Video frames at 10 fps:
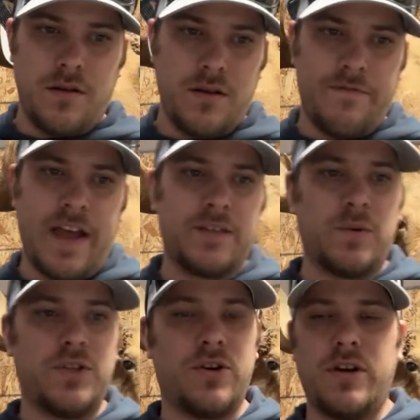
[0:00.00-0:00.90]
If that's
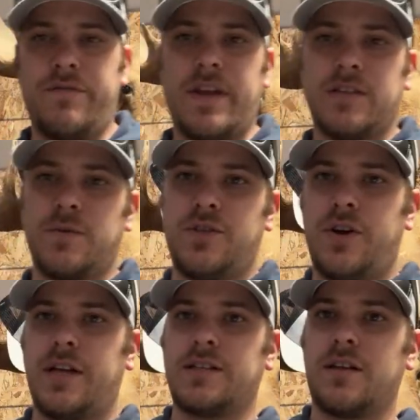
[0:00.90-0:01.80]
what you're
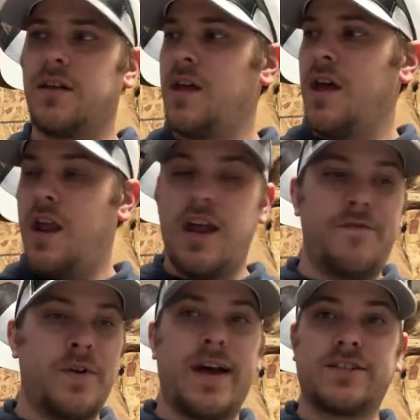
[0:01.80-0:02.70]
asking. And
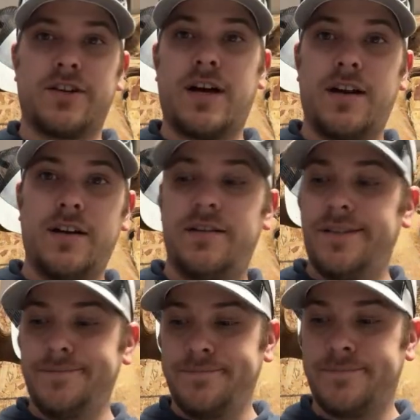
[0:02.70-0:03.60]
if you guys are not
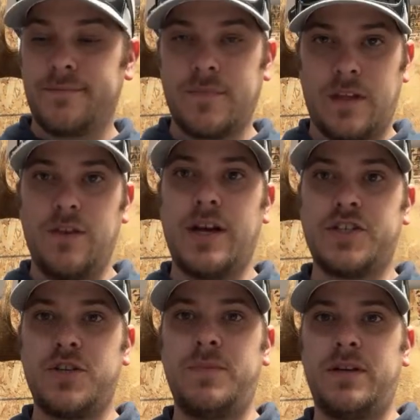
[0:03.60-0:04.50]
annealing, you guys
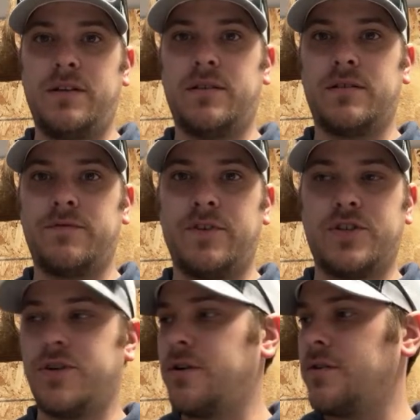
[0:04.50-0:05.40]
should be annealing for
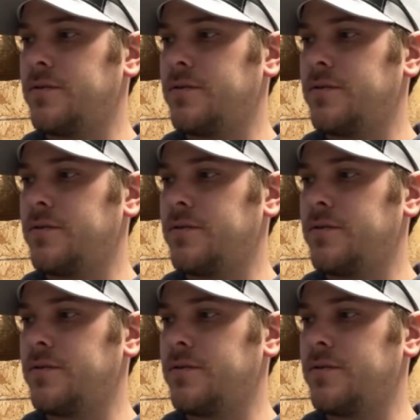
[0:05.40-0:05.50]
sure.